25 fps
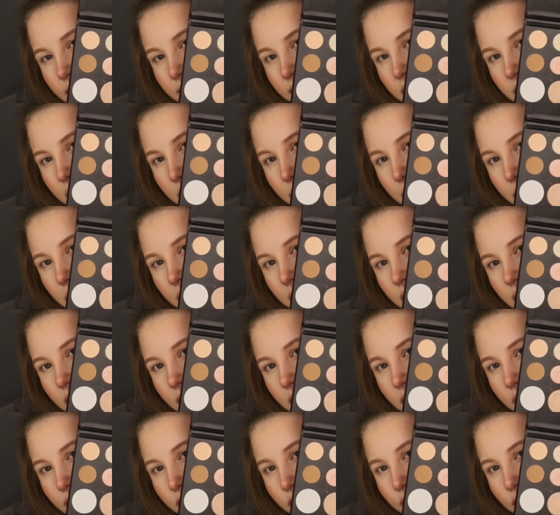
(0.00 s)
of like
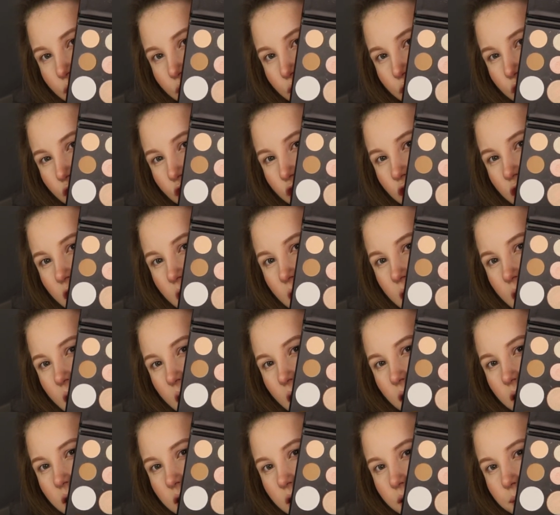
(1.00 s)
bean color,
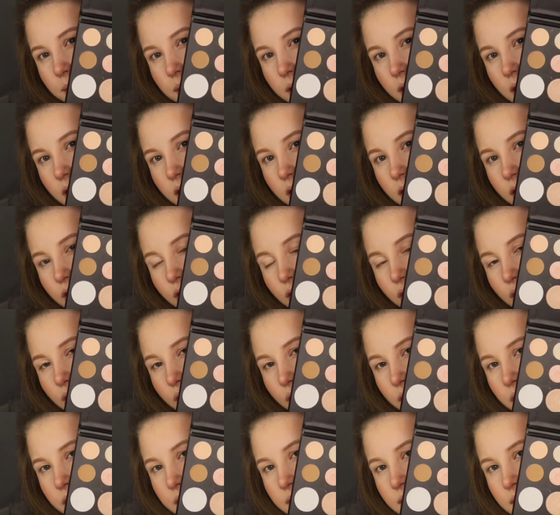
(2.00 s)
a little bit on the
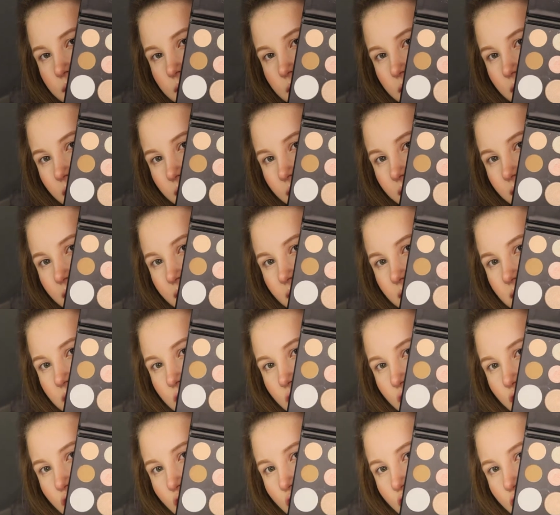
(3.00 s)
crease, like
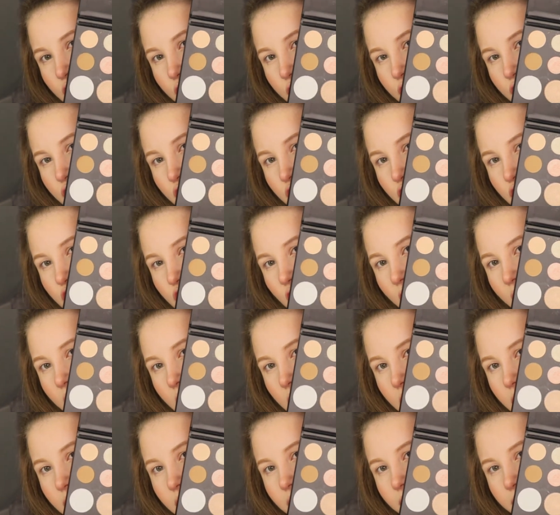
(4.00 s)
this dark
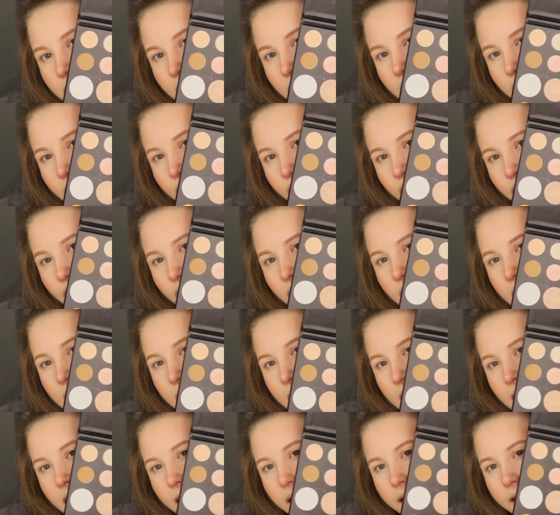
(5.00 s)
chocolate color,
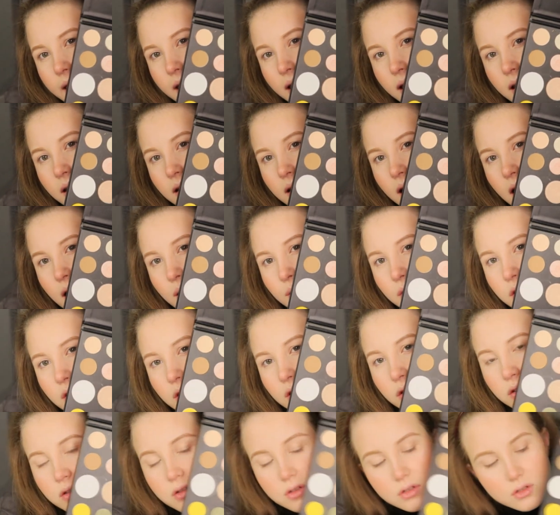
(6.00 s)
and I'm
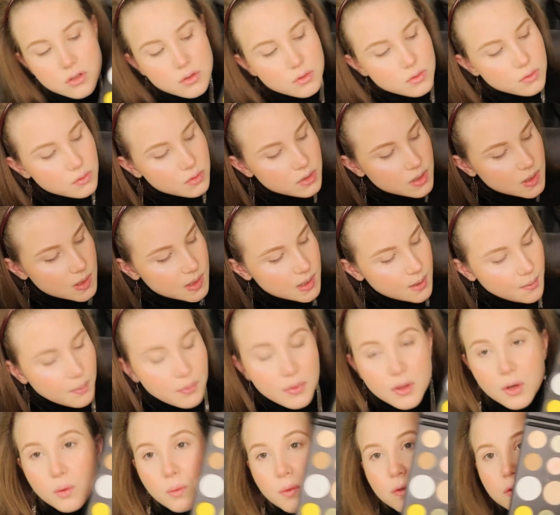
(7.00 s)
gonna do
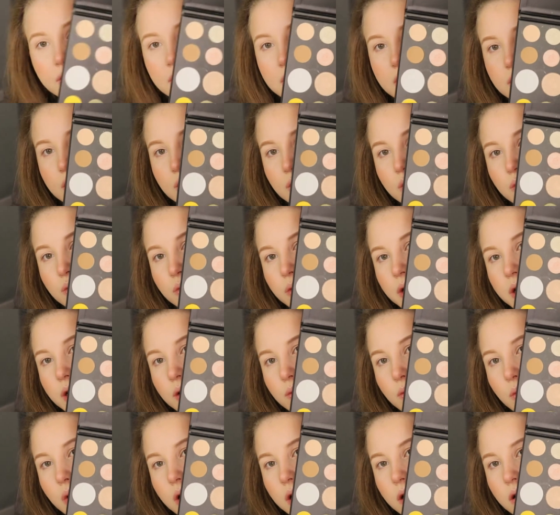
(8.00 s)
something with this
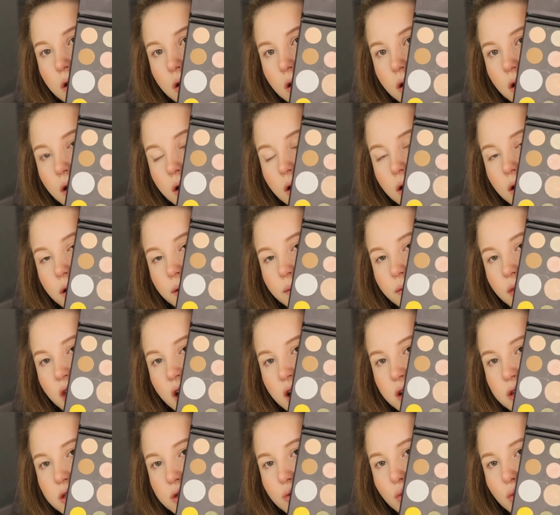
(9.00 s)
green one as